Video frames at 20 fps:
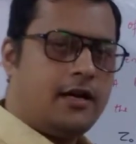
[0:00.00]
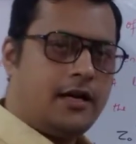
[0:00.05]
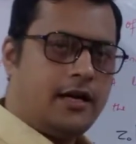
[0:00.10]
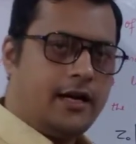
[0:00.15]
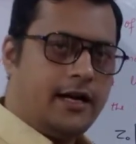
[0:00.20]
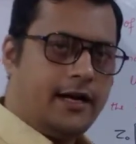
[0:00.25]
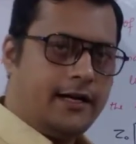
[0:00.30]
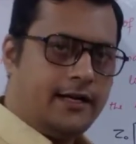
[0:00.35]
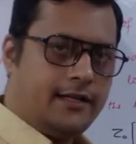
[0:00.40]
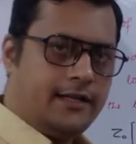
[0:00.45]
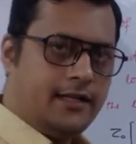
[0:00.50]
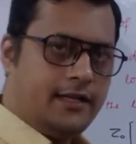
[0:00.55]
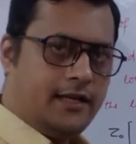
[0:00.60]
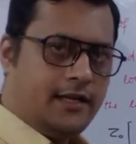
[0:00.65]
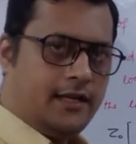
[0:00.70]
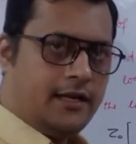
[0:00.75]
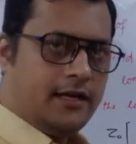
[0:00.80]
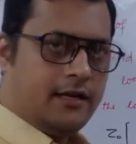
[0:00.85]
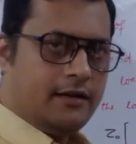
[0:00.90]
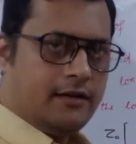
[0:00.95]
and
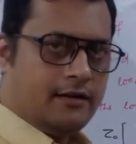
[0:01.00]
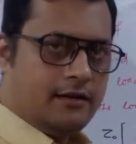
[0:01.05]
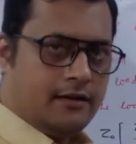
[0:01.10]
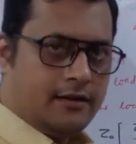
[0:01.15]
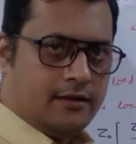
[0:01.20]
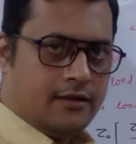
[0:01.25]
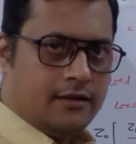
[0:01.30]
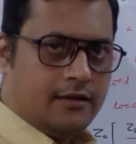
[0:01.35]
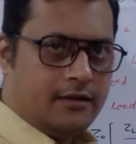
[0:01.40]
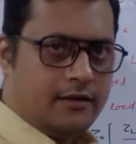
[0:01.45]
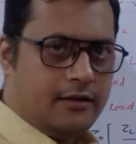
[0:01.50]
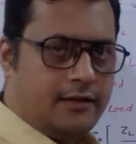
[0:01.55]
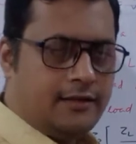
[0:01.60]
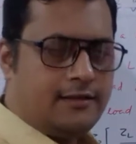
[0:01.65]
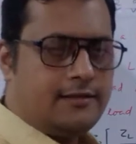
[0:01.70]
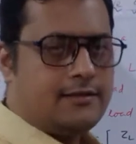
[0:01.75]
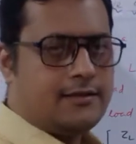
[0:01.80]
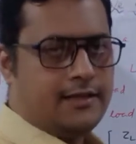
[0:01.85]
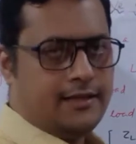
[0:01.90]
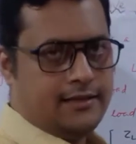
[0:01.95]
the
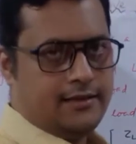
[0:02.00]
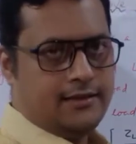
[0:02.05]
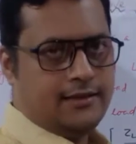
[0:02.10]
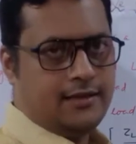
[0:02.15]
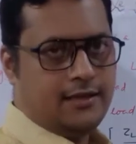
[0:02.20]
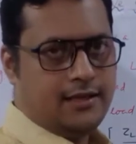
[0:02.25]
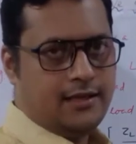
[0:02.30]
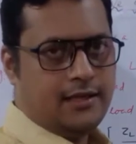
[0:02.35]
distance,